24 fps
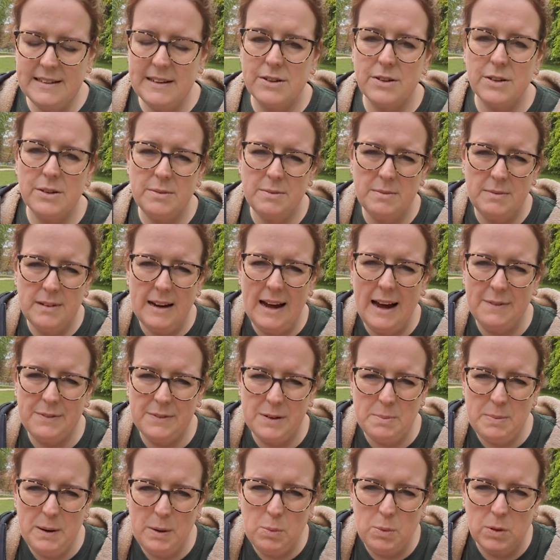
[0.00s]
It doesn't have
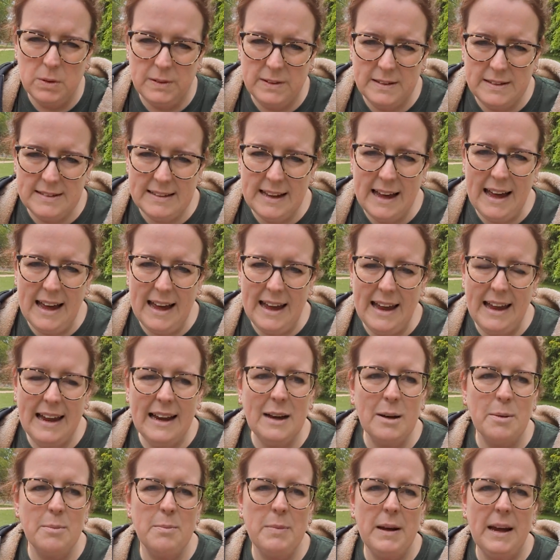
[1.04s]
to be one set, it
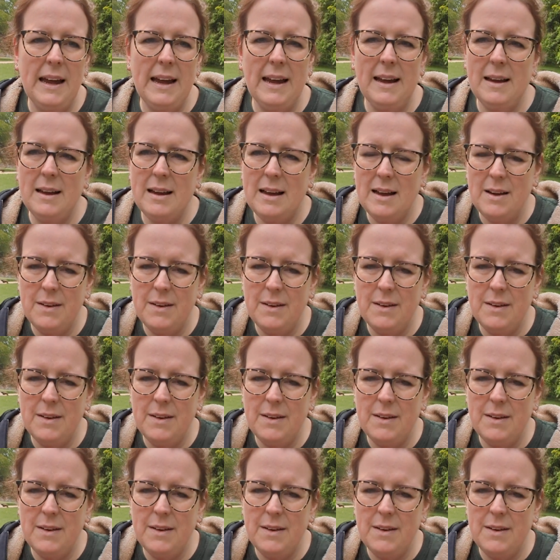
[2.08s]
can be